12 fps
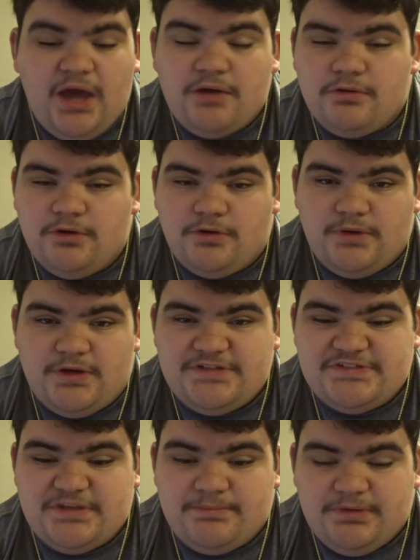I don't know,
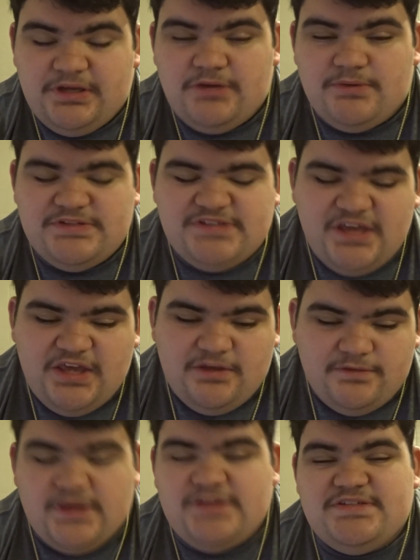honestly. But anyways,
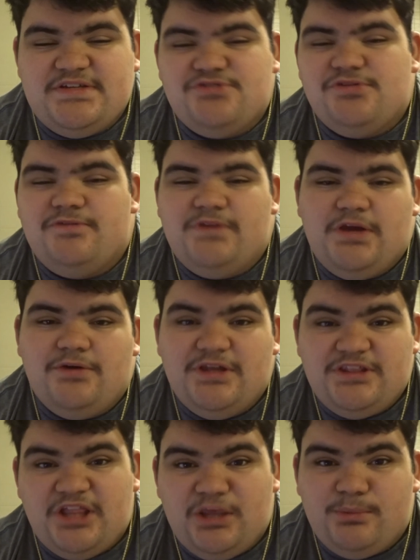if you guys did enjoy the video,
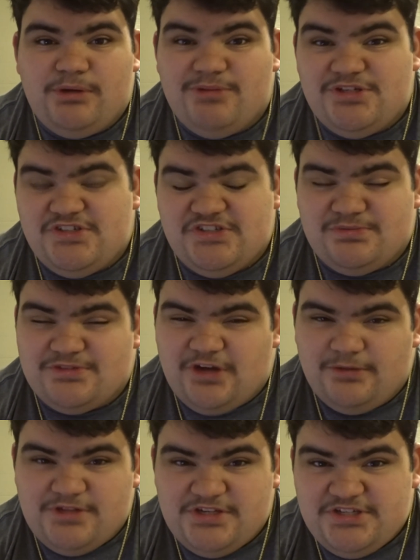hit the like button, make sure you
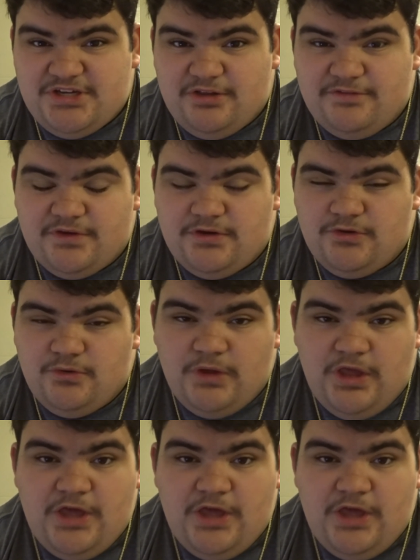subscribe to the channel if you're new.